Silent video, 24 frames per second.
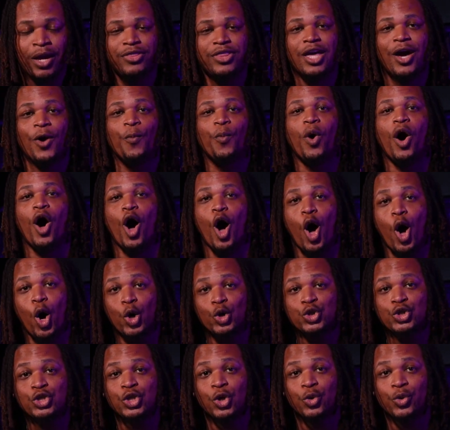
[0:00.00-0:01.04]
that will
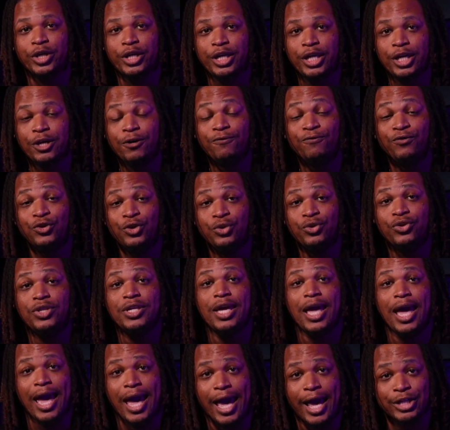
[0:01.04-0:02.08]
also give you
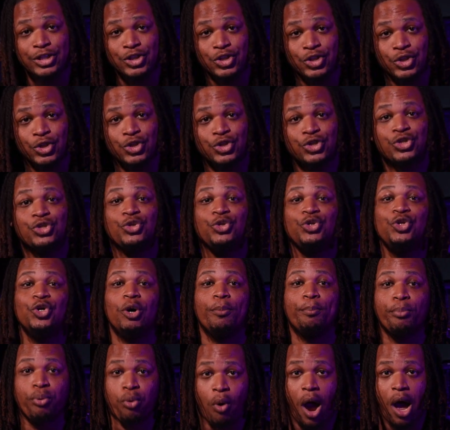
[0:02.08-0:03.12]
the answers to your
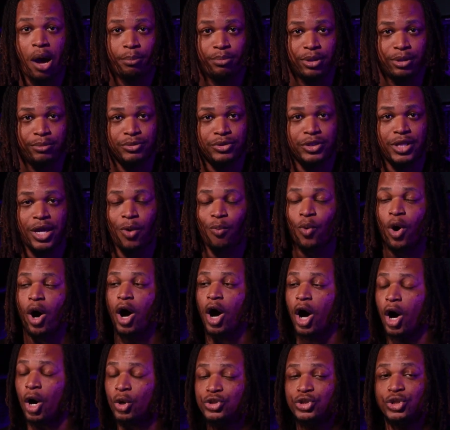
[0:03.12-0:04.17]
problems, that will
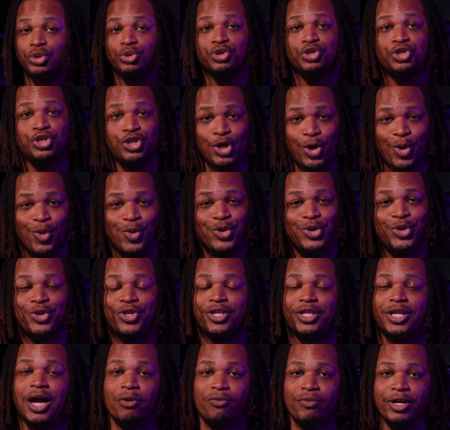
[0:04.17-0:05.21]
also show you the
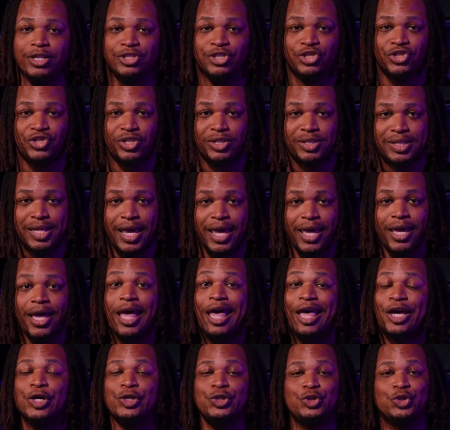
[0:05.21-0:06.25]
directions to take
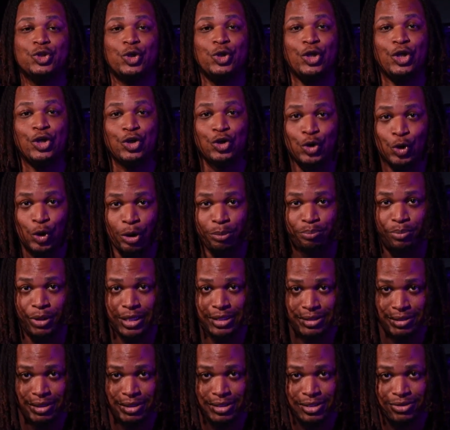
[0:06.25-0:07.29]
concerning your
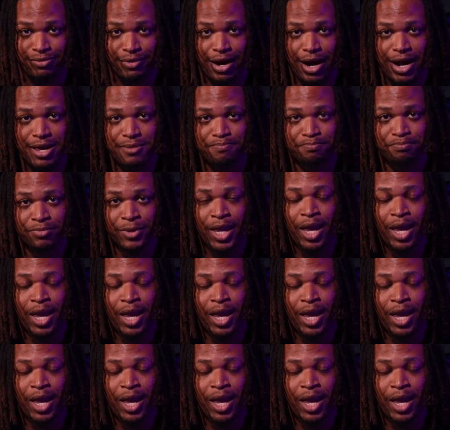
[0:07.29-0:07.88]
business, right?